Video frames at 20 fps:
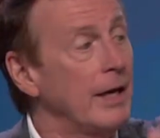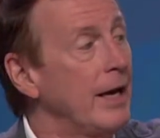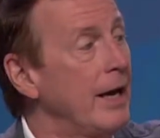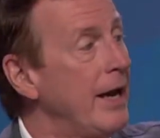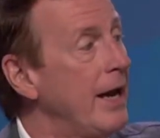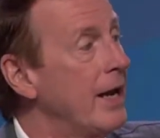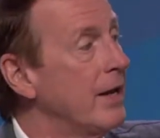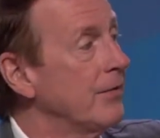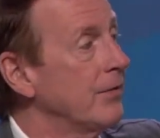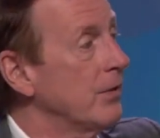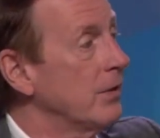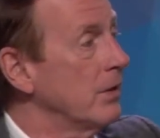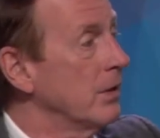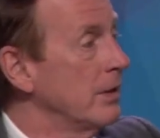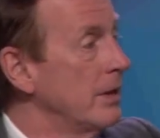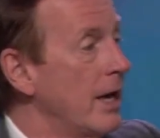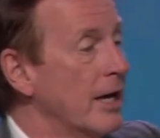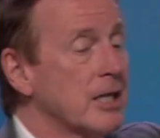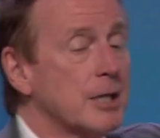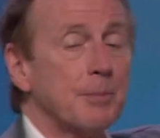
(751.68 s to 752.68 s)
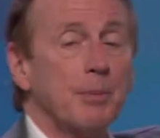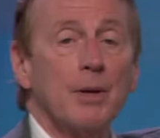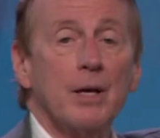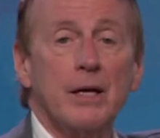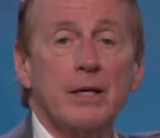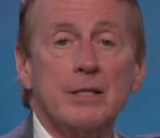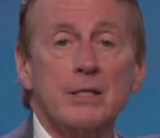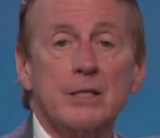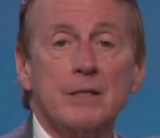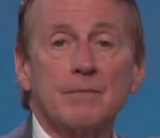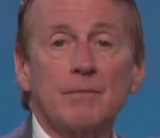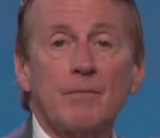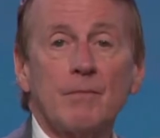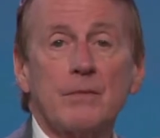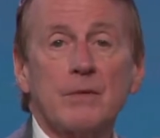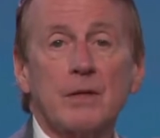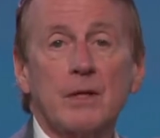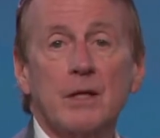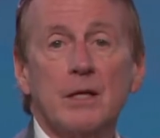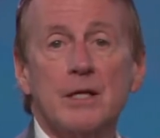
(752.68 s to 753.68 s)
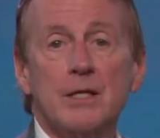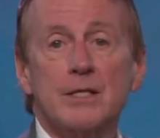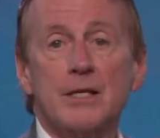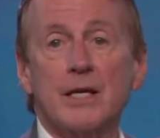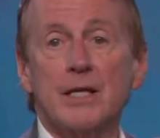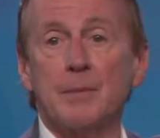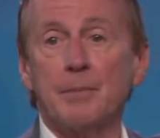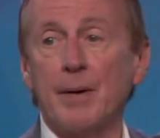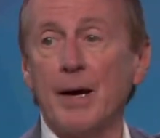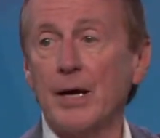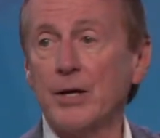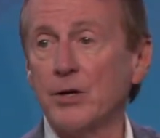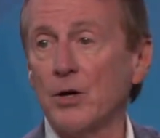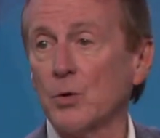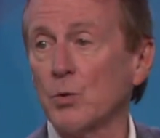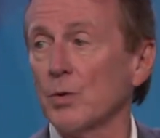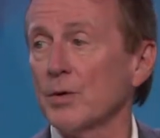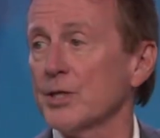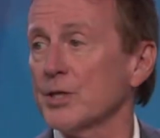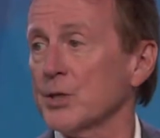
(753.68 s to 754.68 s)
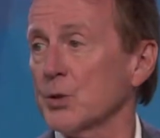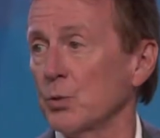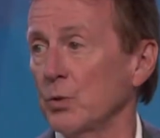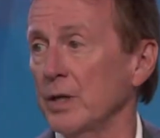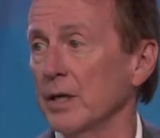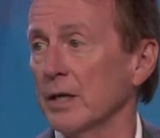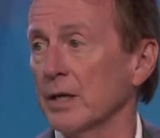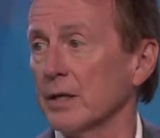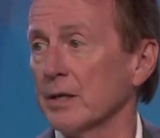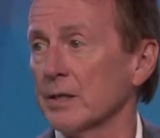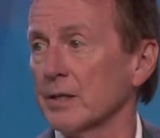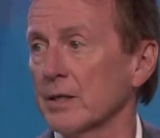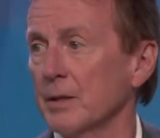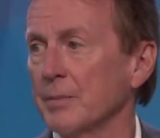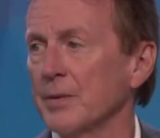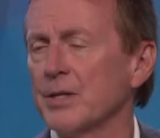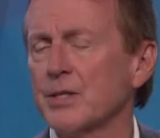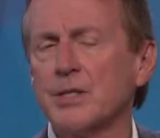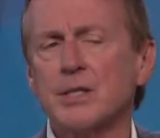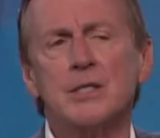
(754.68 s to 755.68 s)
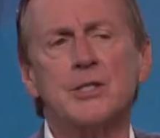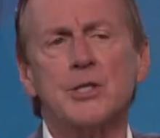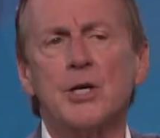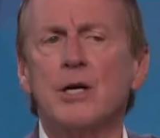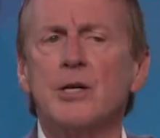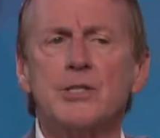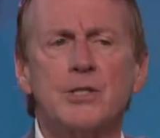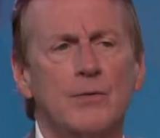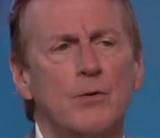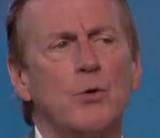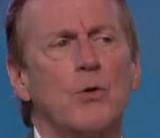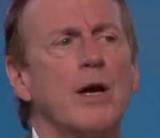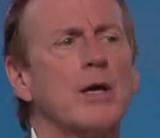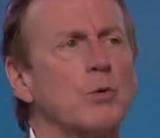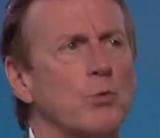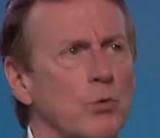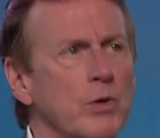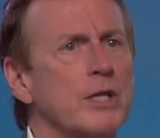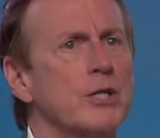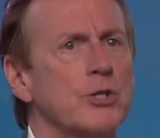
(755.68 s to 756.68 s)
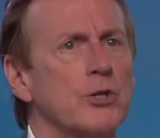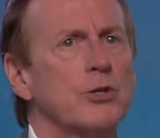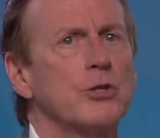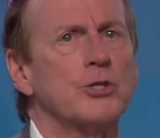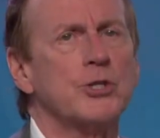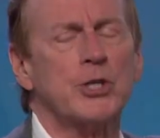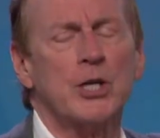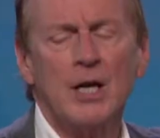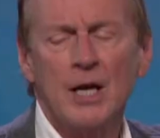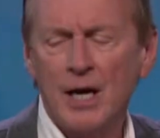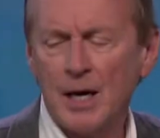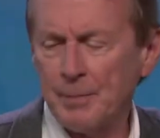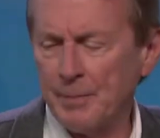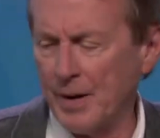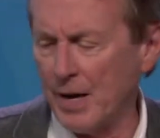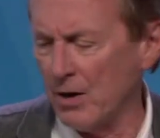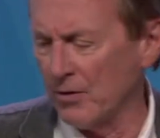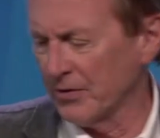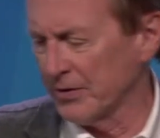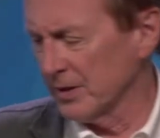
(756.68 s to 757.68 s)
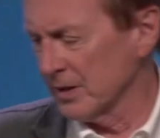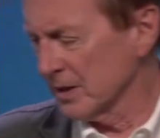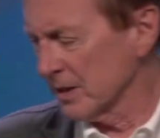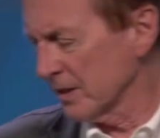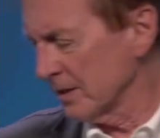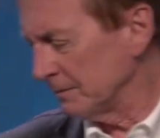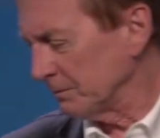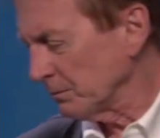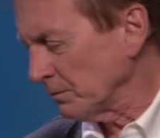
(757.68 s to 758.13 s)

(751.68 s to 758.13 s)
And the next place is in the backyard where the swing is. I mean, there's tons of great research about this.